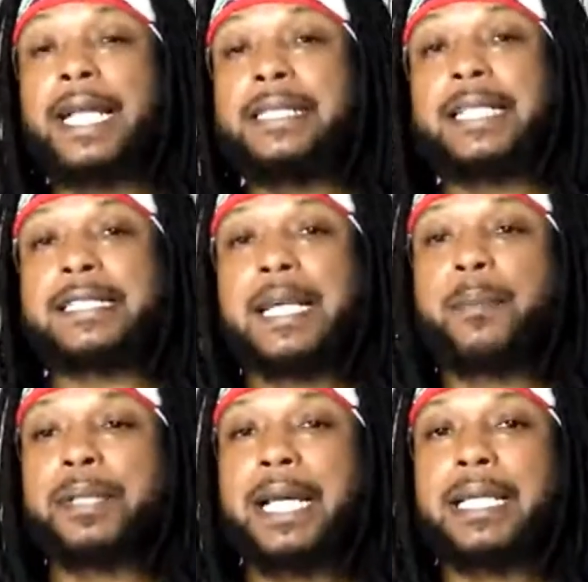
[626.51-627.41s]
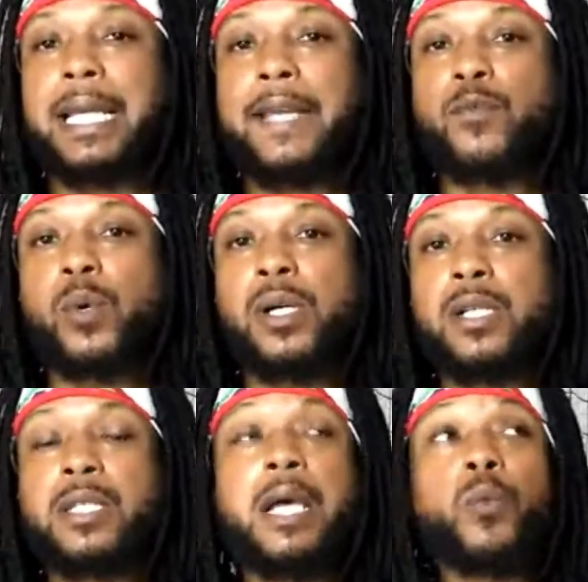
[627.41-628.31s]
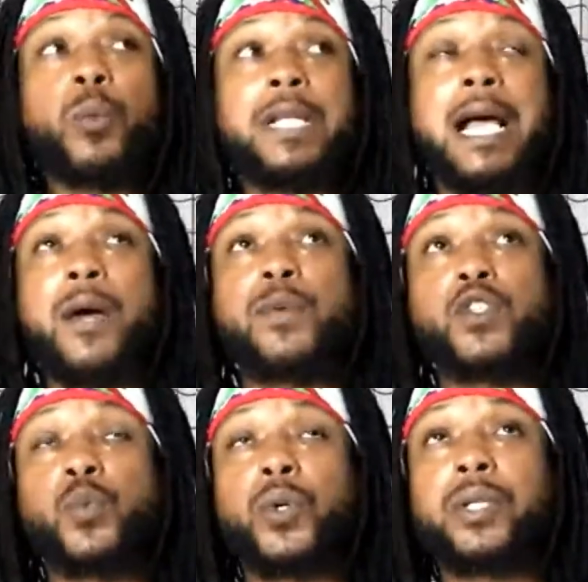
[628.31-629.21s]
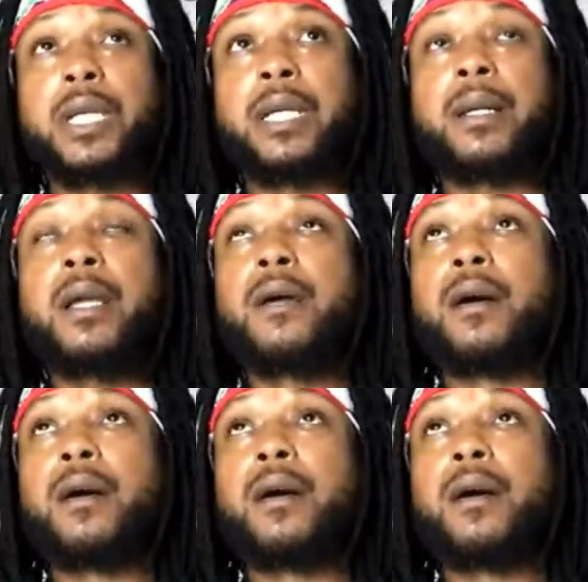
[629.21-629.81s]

And an example I gave was when I was working